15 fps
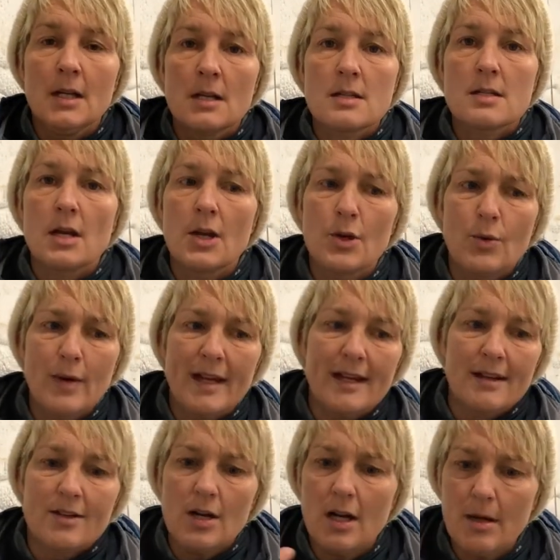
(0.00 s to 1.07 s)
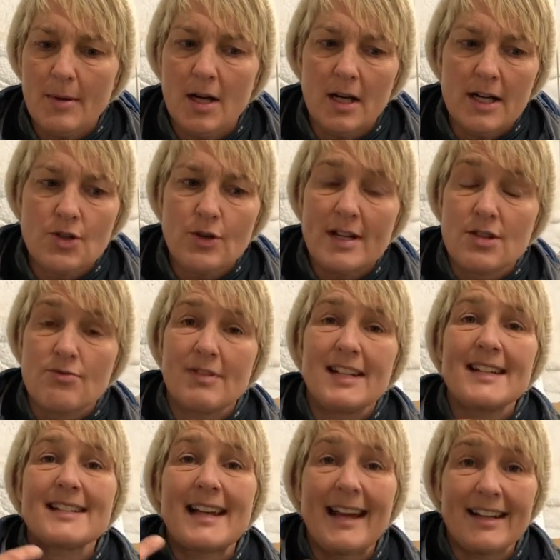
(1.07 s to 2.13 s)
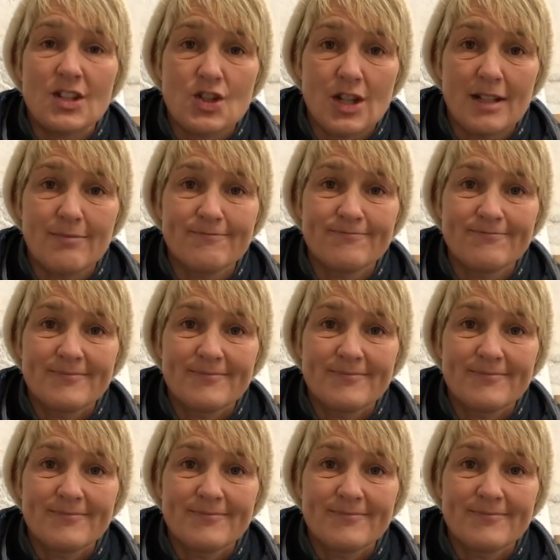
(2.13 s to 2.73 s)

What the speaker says: So carbohydrates release energy,